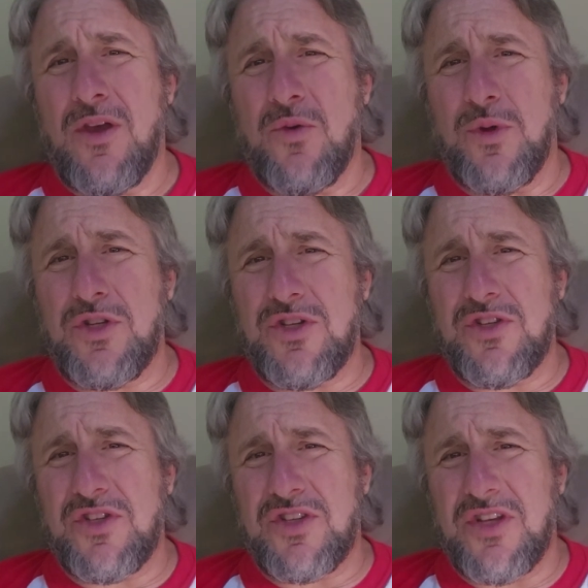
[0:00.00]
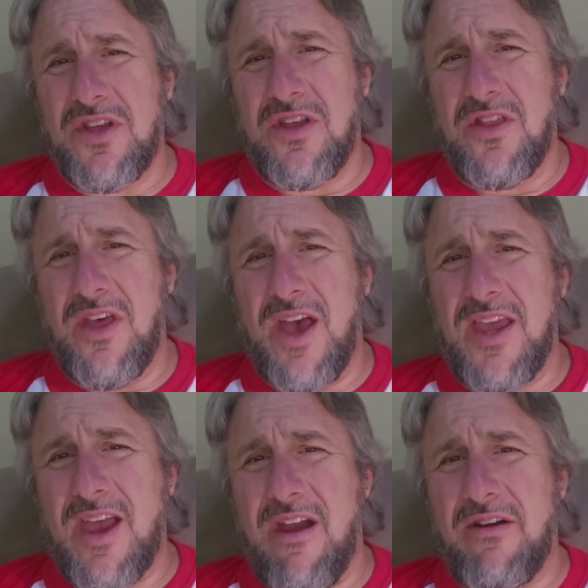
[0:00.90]
which is the
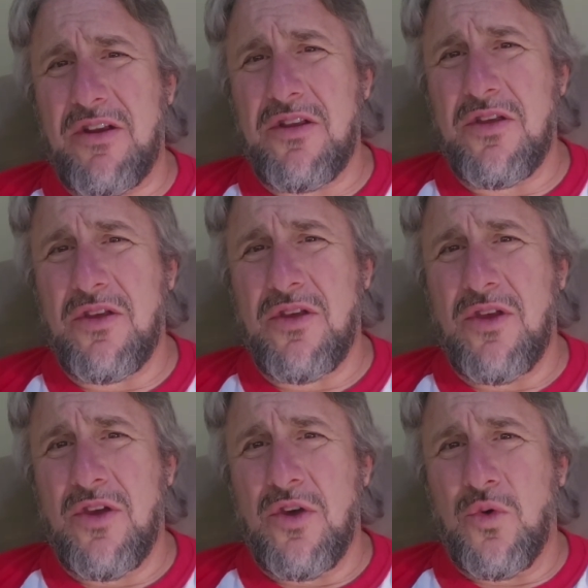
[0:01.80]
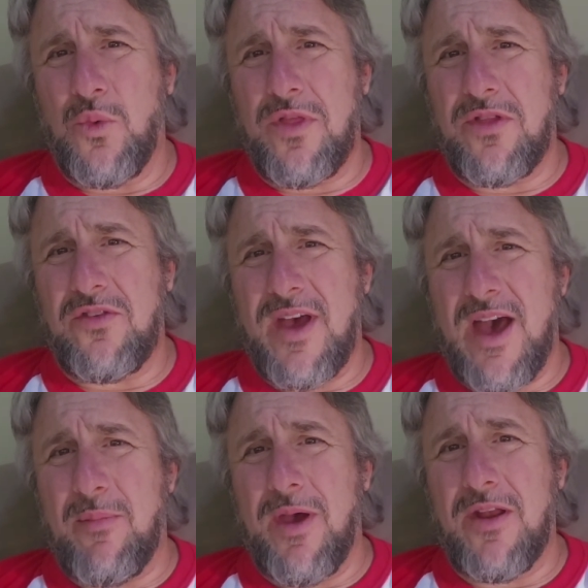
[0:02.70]
Hank Aaron with the
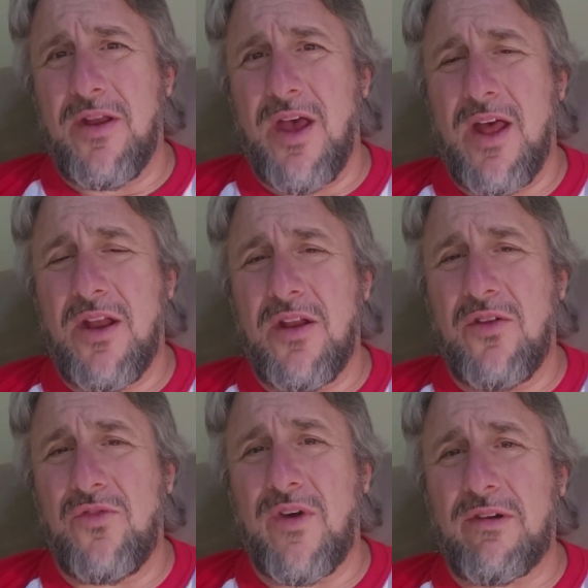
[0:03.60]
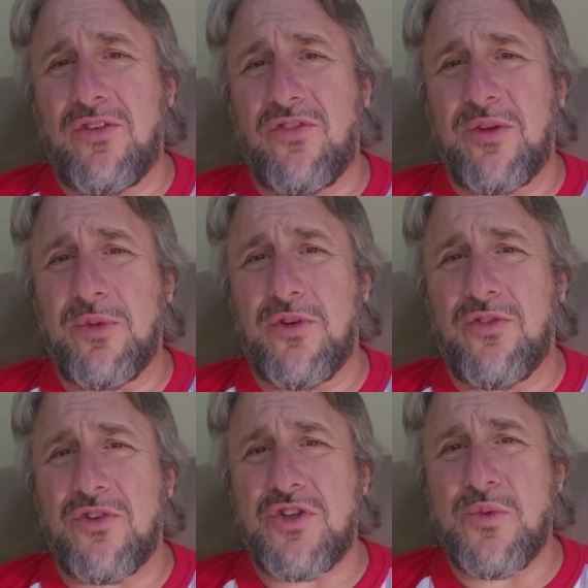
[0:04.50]
tab. And in a very similar
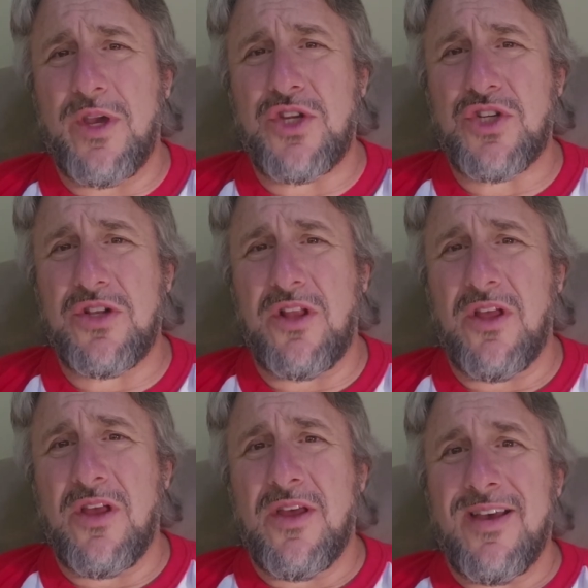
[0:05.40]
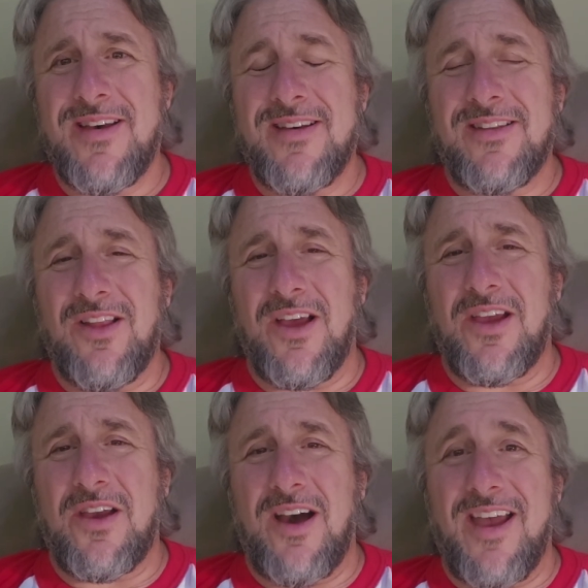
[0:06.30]
situation
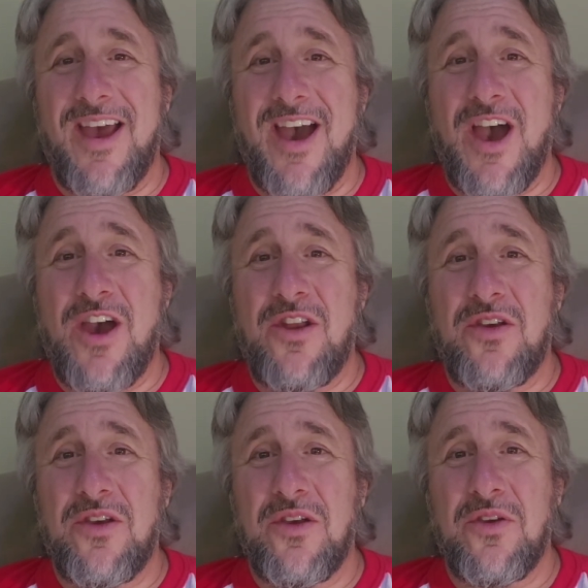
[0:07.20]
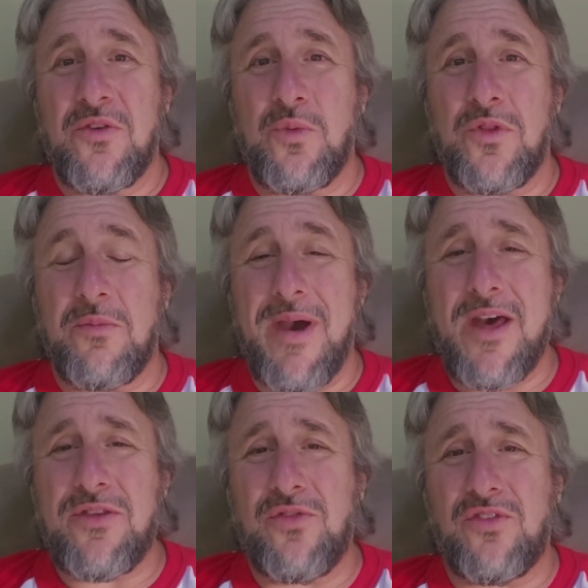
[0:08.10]
like I had with the
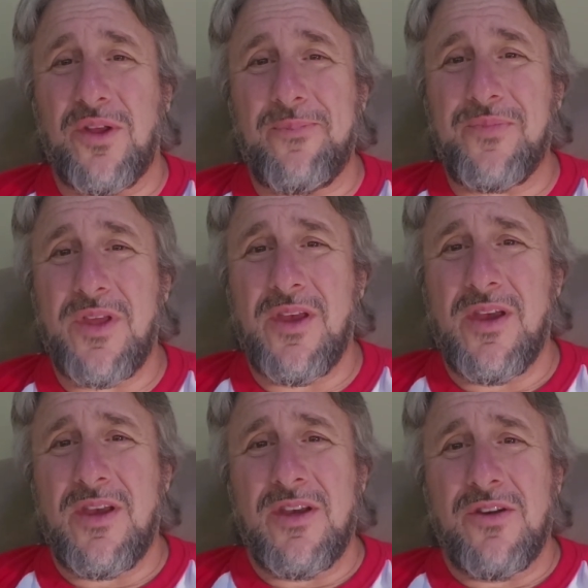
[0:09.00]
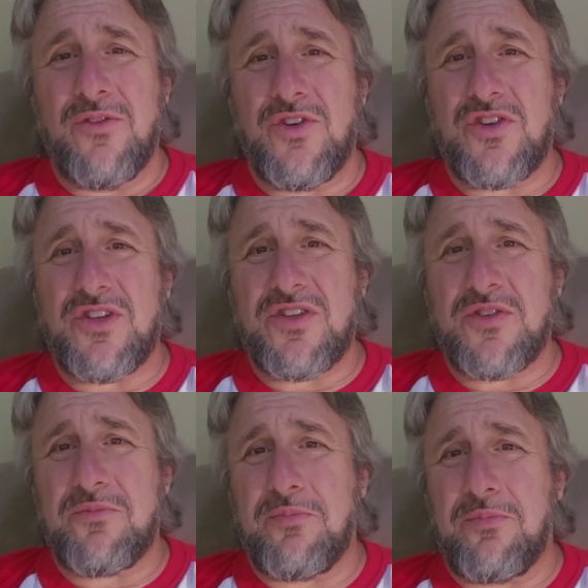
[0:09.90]
Mathewson,
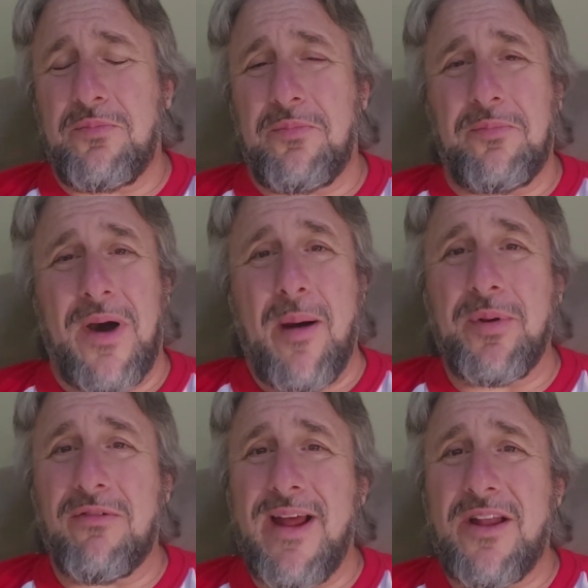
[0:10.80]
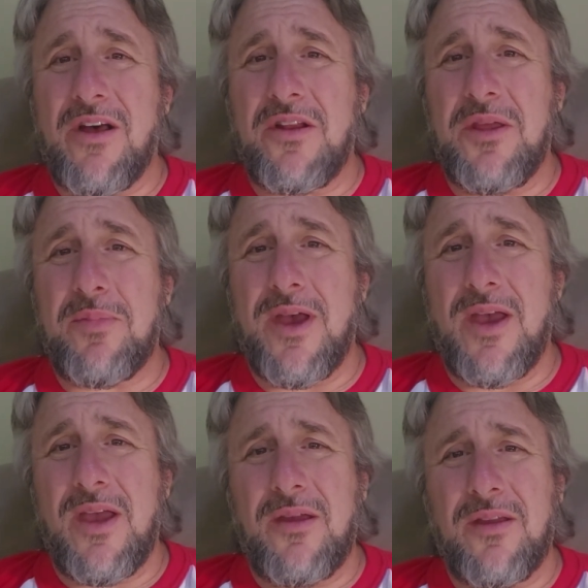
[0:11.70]
just popping around on
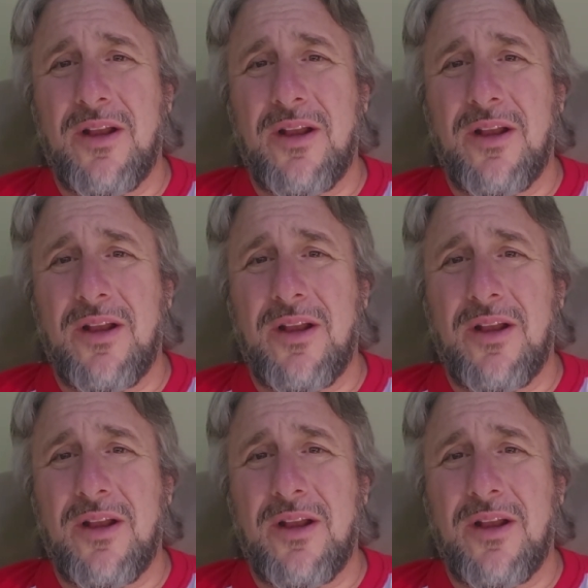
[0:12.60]
eBay,